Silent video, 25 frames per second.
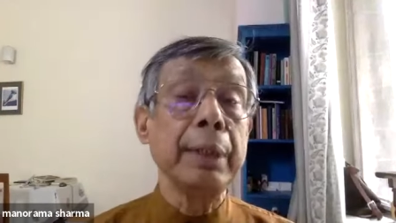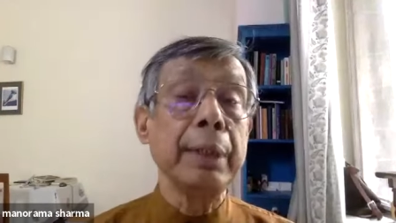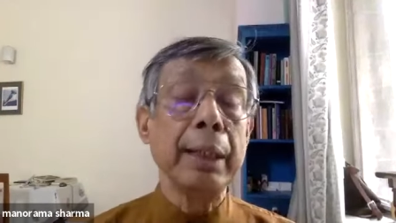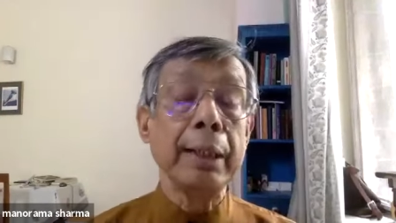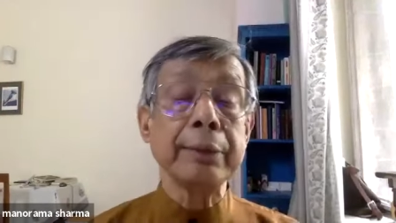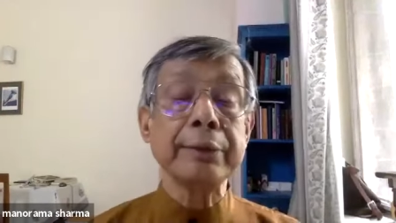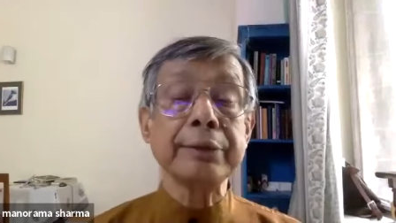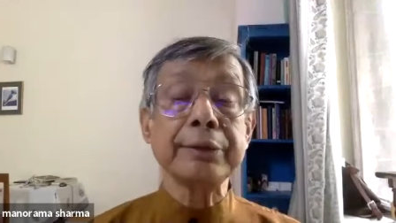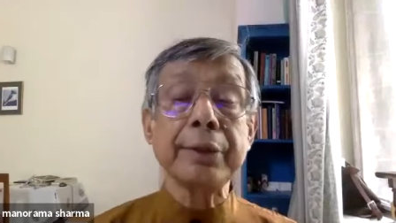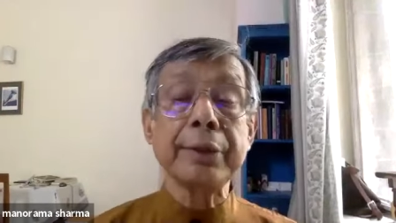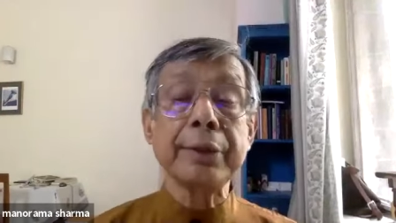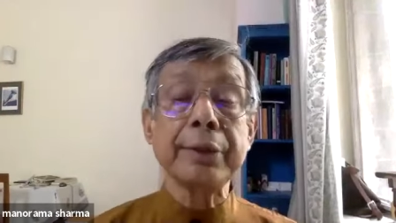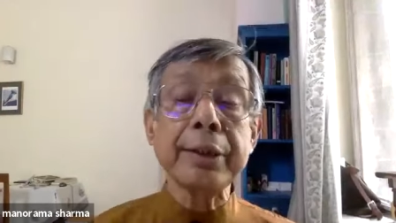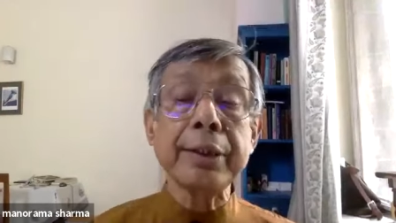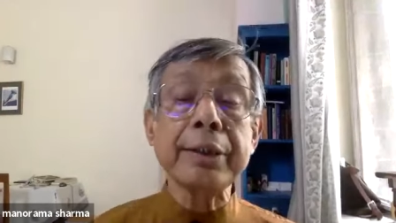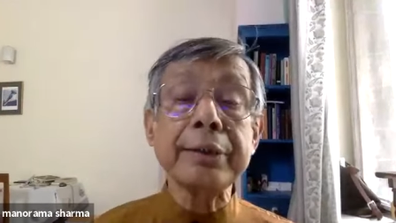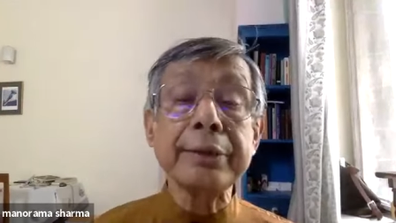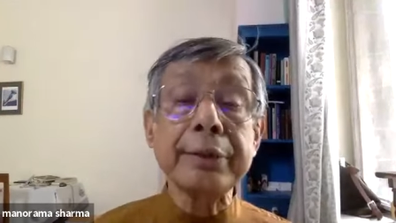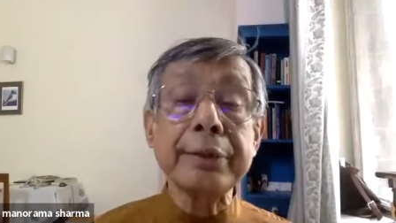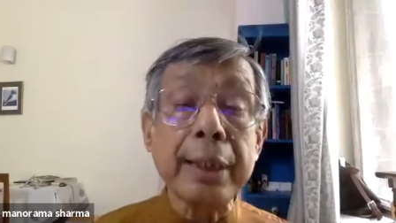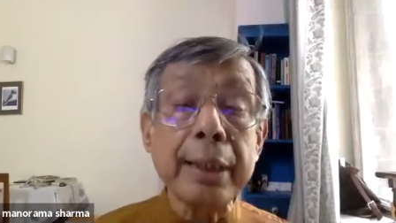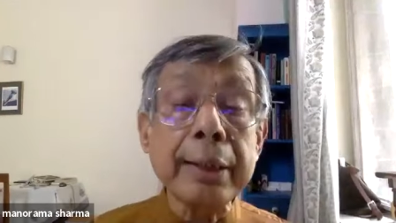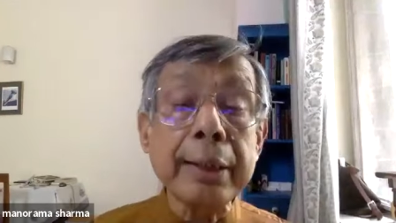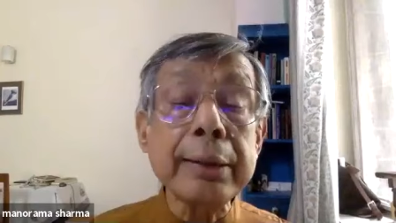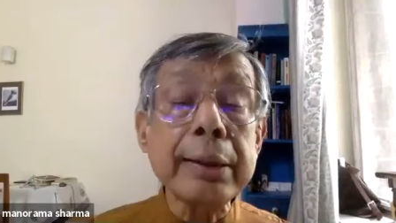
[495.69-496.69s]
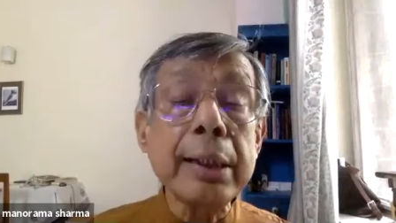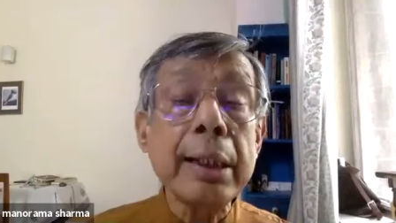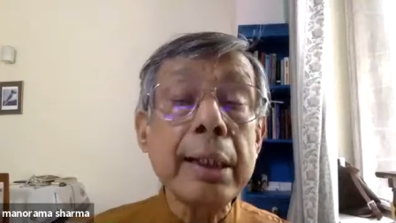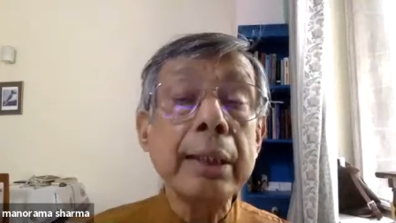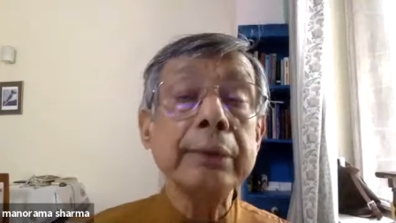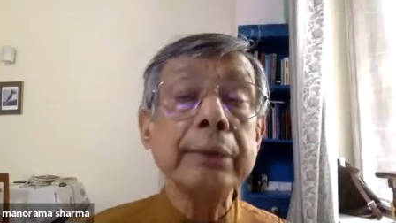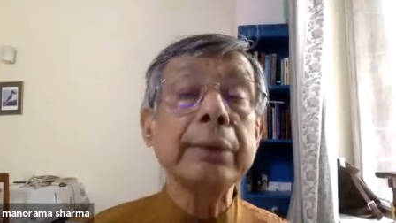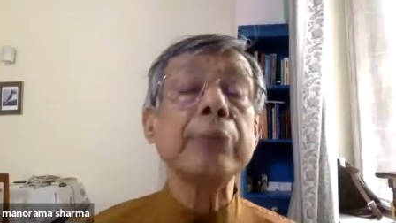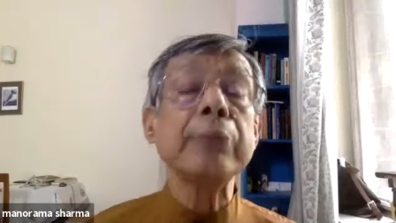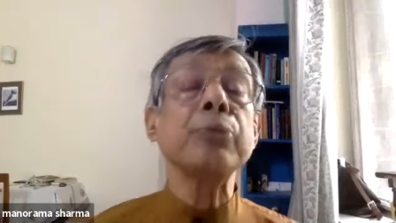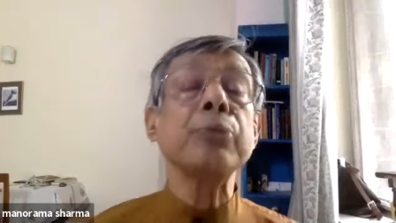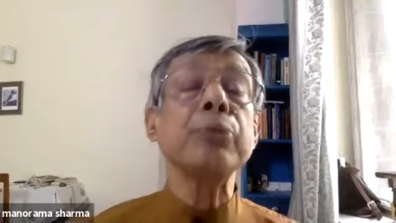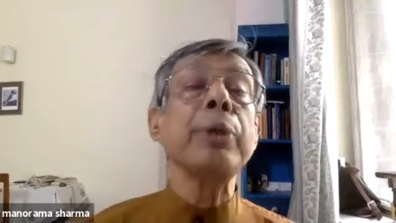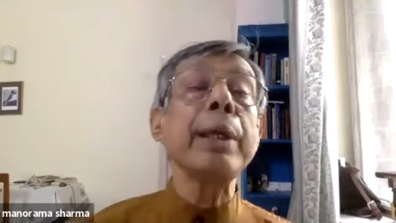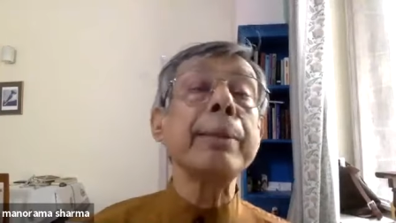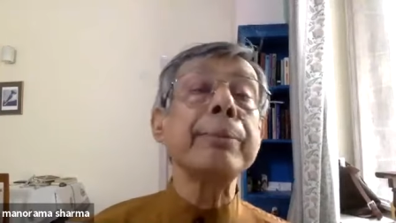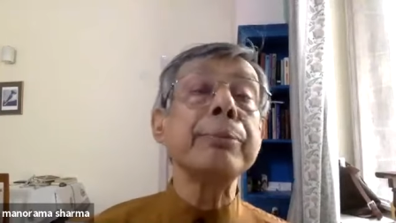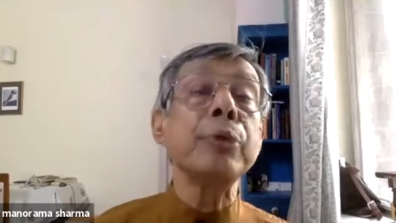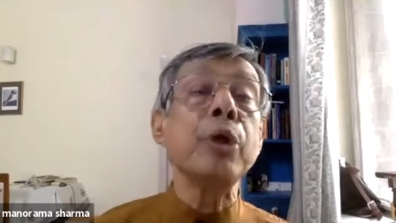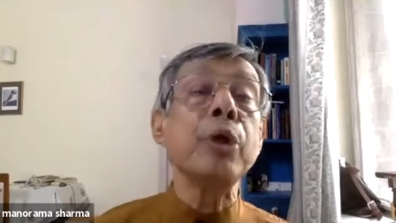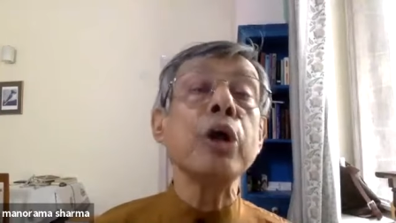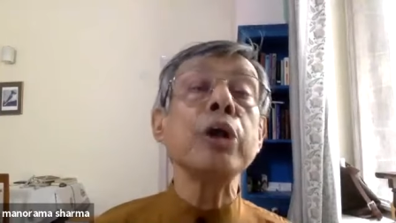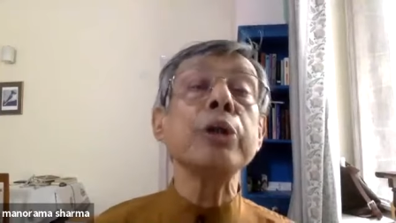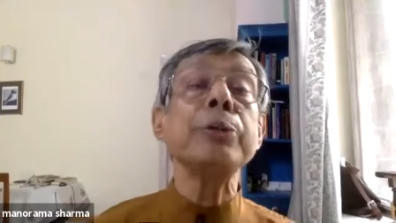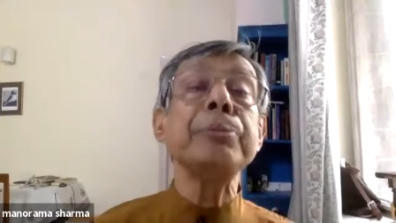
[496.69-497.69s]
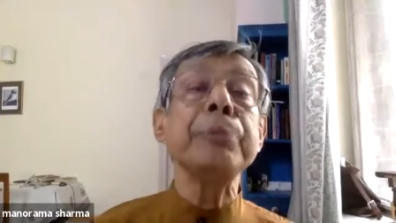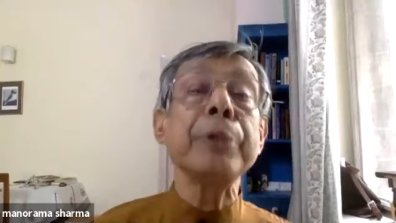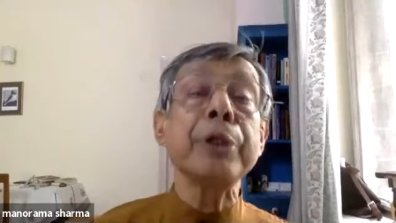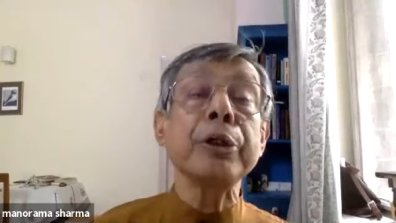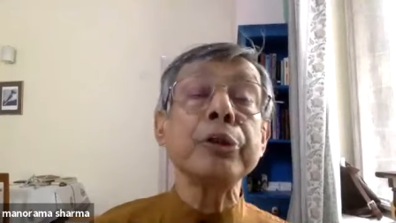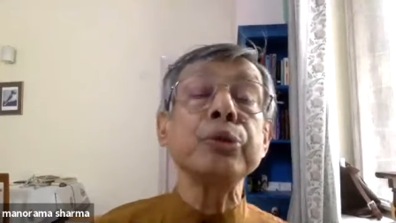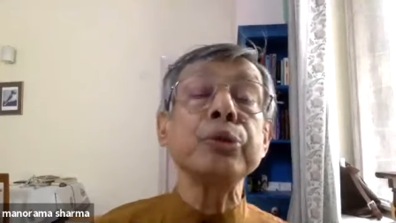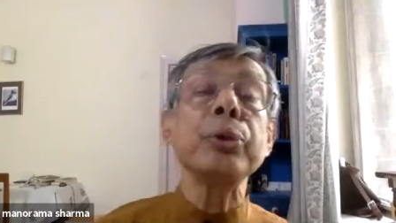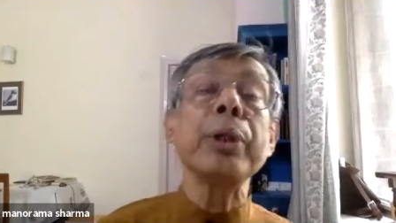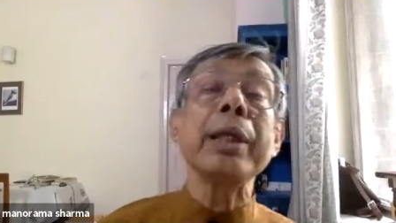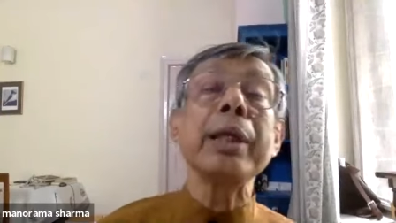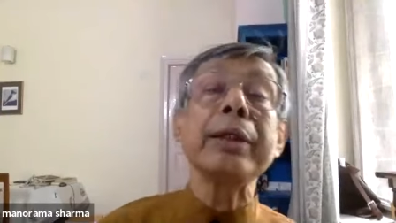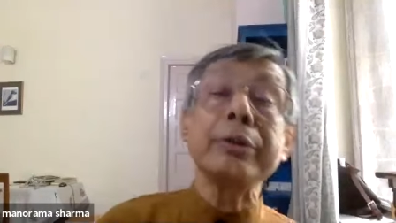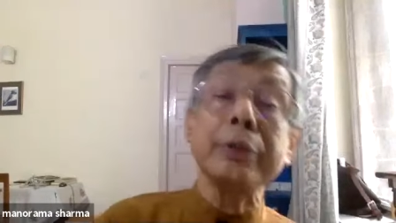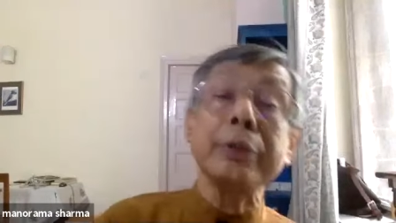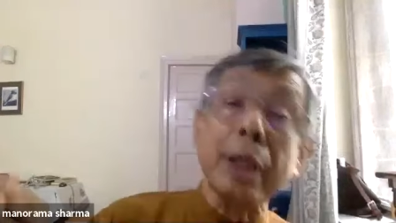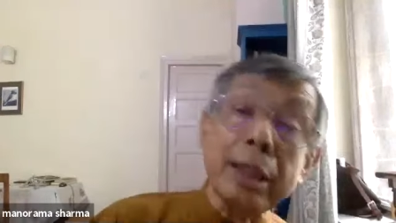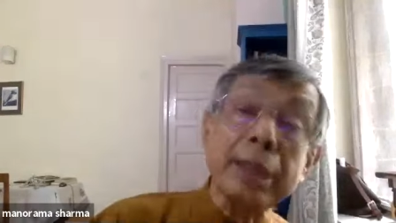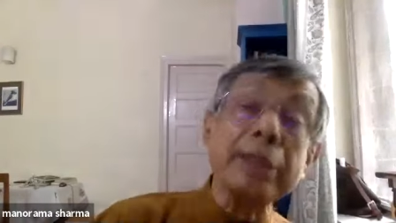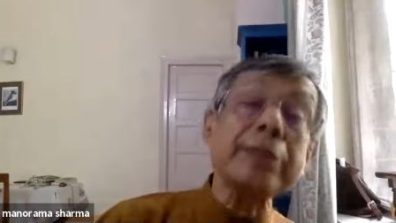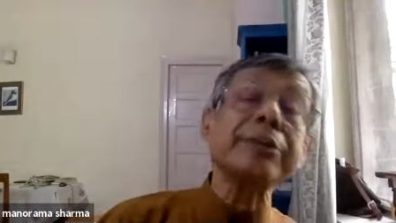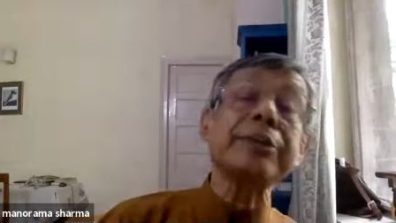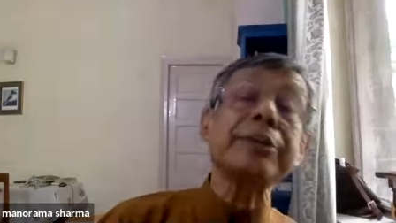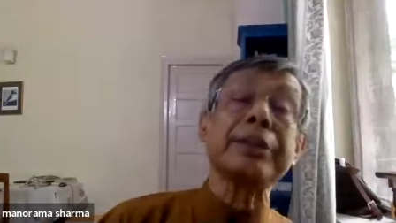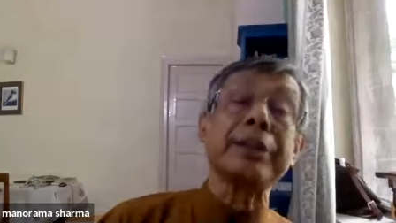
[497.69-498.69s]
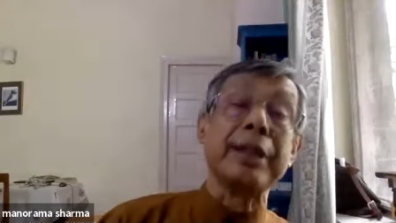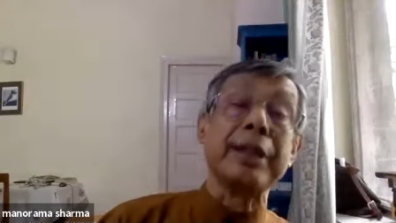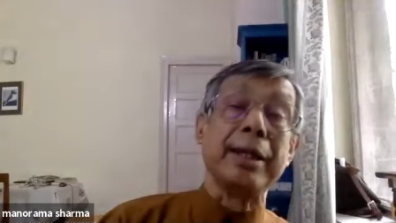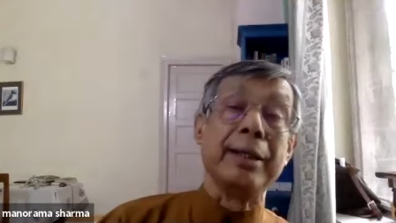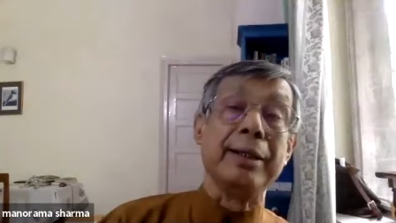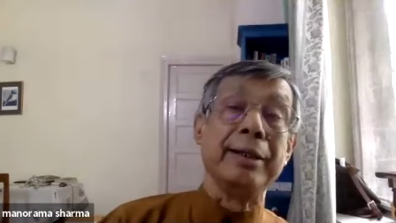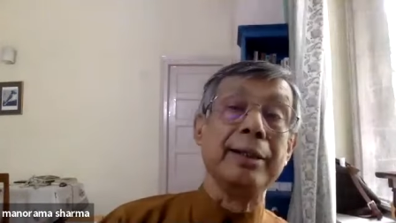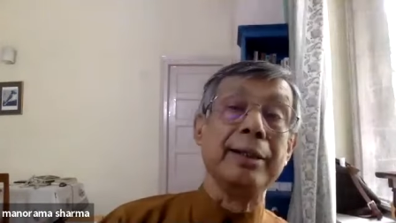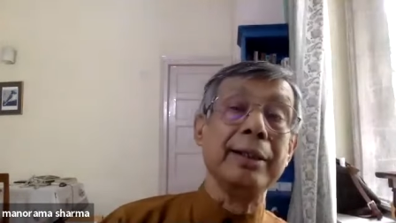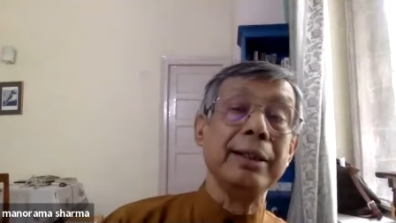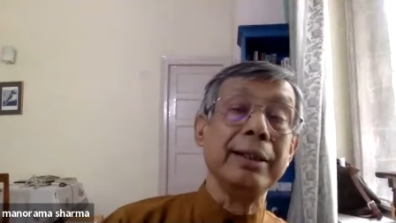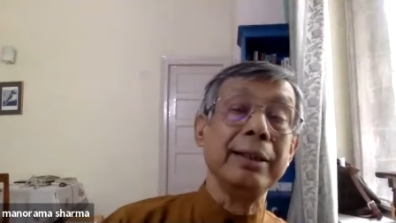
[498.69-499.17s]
and started saying that we have lost because we had Dalits there.